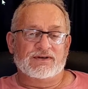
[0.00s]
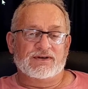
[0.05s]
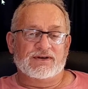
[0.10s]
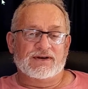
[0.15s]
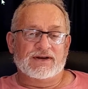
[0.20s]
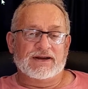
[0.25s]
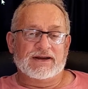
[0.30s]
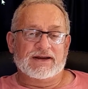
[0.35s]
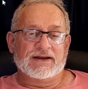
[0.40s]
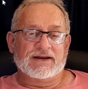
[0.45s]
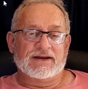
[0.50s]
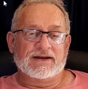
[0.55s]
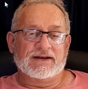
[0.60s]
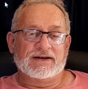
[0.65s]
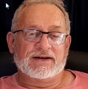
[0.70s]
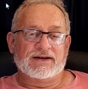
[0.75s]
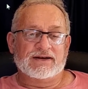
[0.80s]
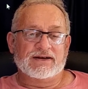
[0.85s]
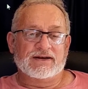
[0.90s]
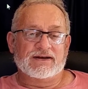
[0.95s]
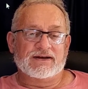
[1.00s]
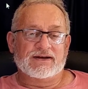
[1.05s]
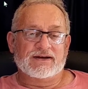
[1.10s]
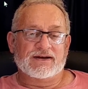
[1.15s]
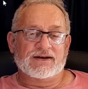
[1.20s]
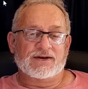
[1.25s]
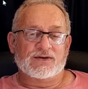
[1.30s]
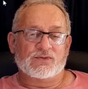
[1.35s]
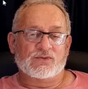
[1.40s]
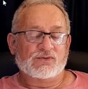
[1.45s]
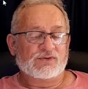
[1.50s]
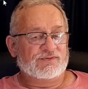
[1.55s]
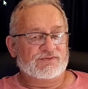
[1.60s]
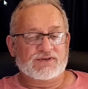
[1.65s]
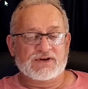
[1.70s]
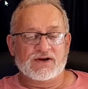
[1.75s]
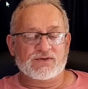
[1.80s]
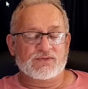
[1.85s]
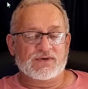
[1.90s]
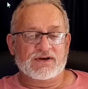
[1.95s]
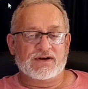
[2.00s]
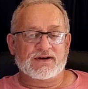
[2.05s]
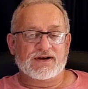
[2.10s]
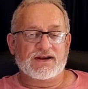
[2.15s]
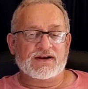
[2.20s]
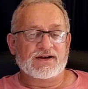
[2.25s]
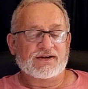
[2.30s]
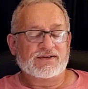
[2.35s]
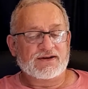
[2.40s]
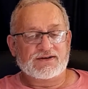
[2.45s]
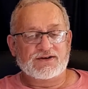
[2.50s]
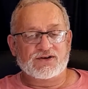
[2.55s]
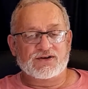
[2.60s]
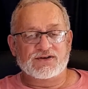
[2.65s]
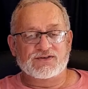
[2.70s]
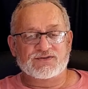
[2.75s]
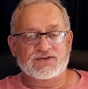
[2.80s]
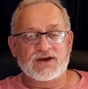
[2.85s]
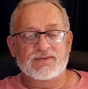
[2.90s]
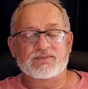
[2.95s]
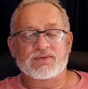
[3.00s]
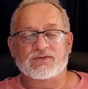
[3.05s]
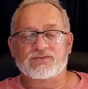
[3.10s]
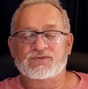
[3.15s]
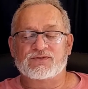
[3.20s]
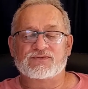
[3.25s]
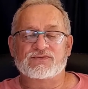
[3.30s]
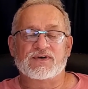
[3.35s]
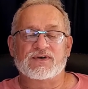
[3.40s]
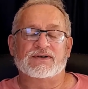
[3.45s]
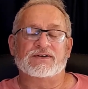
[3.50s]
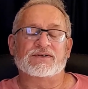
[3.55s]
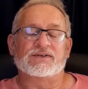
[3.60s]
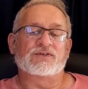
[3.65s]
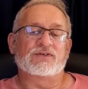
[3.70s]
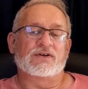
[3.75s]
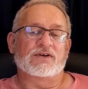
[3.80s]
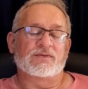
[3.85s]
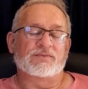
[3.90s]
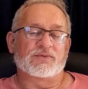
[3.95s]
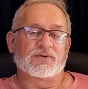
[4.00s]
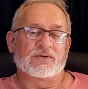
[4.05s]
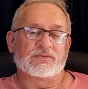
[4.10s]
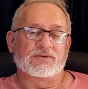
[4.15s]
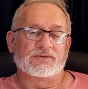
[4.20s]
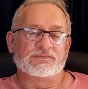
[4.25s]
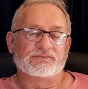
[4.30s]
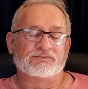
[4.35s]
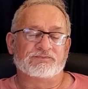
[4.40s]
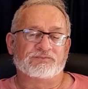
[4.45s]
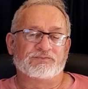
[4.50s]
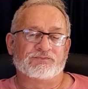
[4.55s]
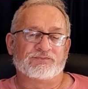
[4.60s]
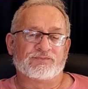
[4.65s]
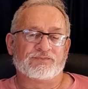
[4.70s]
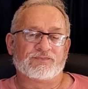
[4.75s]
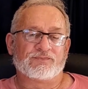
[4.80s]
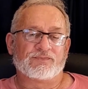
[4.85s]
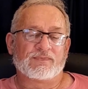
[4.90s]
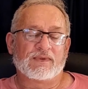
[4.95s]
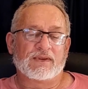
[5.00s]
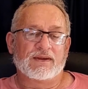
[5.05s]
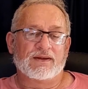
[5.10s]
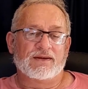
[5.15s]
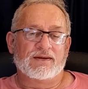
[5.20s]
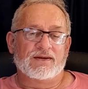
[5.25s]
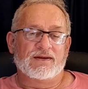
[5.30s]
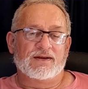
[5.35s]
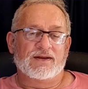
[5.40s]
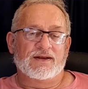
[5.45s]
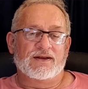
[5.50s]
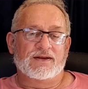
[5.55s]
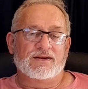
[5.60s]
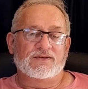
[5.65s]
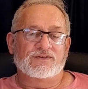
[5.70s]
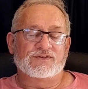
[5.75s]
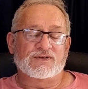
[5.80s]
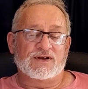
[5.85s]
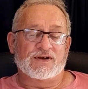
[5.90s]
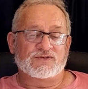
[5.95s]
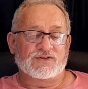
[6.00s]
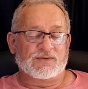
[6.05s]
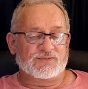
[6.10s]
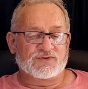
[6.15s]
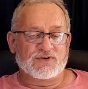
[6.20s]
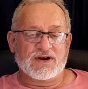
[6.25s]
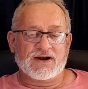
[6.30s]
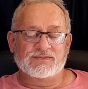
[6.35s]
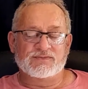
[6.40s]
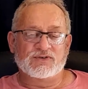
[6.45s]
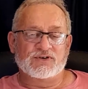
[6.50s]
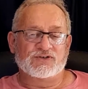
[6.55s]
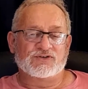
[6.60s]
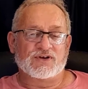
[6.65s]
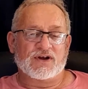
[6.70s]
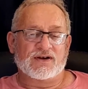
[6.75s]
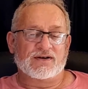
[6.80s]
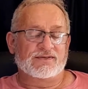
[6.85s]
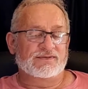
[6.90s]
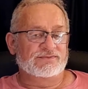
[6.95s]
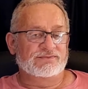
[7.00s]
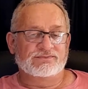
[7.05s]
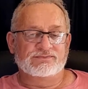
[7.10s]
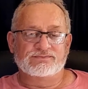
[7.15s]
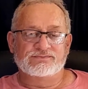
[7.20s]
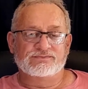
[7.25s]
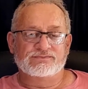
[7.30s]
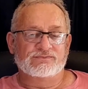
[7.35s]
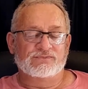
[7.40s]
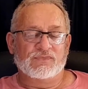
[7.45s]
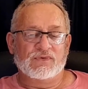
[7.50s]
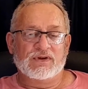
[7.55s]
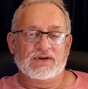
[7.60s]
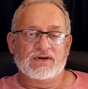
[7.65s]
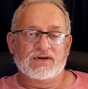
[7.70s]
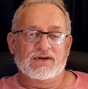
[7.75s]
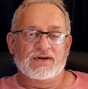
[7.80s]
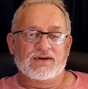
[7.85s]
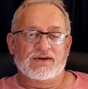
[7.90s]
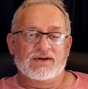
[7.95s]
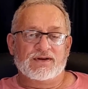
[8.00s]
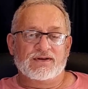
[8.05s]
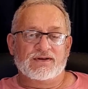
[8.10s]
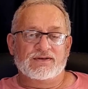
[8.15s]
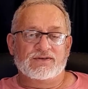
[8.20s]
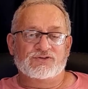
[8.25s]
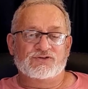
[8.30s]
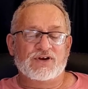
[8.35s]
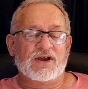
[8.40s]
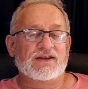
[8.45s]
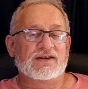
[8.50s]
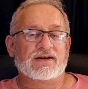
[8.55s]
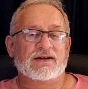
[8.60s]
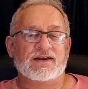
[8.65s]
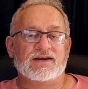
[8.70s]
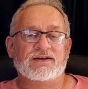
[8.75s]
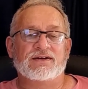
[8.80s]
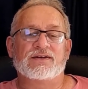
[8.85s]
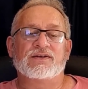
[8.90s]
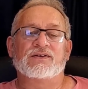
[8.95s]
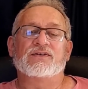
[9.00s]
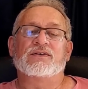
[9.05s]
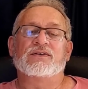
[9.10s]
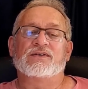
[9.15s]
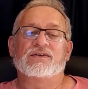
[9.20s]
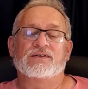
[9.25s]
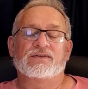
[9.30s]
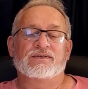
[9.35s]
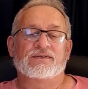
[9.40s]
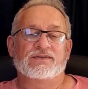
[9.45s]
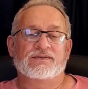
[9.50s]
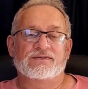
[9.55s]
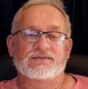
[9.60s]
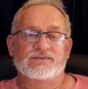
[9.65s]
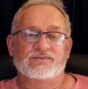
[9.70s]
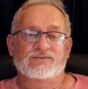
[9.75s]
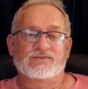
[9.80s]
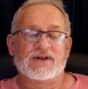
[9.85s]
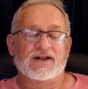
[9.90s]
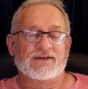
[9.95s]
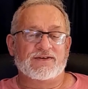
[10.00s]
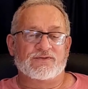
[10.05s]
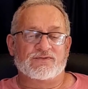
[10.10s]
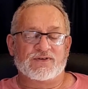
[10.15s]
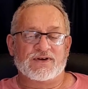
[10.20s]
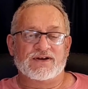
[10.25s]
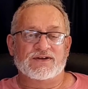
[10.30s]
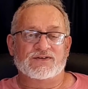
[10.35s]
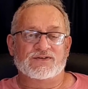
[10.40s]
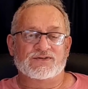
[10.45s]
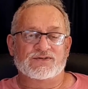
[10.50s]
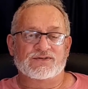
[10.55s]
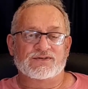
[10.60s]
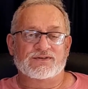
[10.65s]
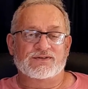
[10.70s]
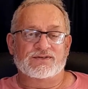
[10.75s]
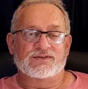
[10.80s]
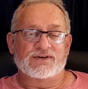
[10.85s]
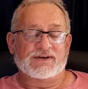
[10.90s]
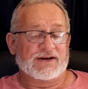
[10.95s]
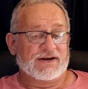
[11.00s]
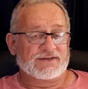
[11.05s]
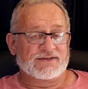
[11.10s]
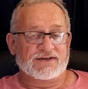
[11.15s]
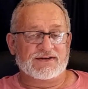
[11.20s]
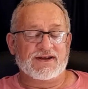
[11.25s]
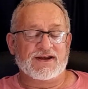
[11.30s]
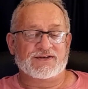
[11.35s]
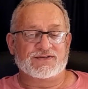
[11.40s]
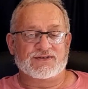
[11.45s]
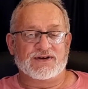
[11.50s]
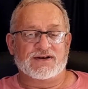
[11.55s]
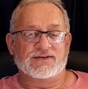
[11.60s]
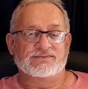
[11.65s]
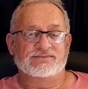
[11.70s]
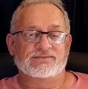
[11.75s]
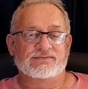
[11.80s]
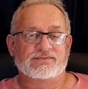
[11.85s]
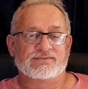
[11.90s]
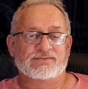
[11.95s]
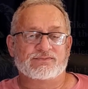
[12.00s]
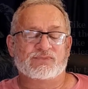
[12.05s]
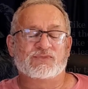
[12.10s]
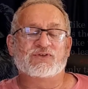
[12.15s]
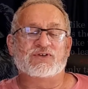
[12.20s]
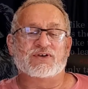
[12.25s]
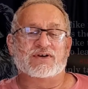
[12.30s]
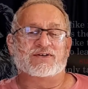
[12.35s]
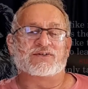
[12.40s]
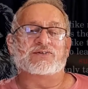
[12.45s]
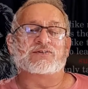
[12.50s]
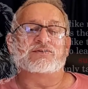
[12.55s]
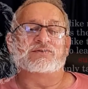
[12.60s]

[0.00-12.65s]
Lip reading: And if you don't want to read it, then you can skip it. It's fine. It's not a problem. So subscribe to the channel, share the link, tell your friends, and until next time, cheers.